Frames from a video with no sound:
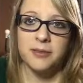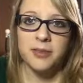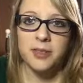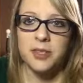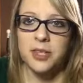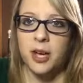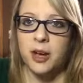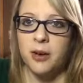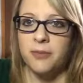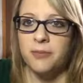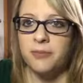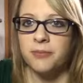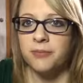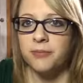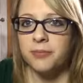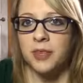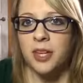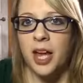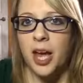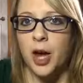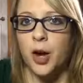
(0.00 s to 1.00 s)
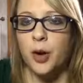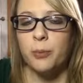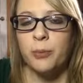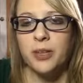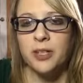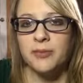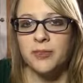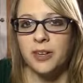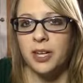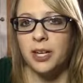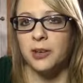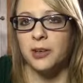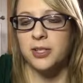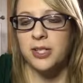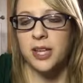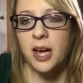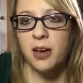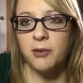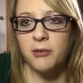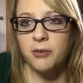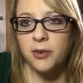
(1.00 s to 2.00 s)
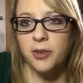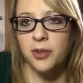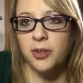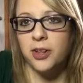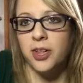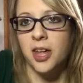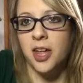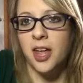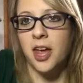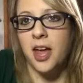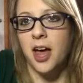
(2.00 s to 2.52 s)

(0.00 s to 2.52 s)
So I hope this video is helpful.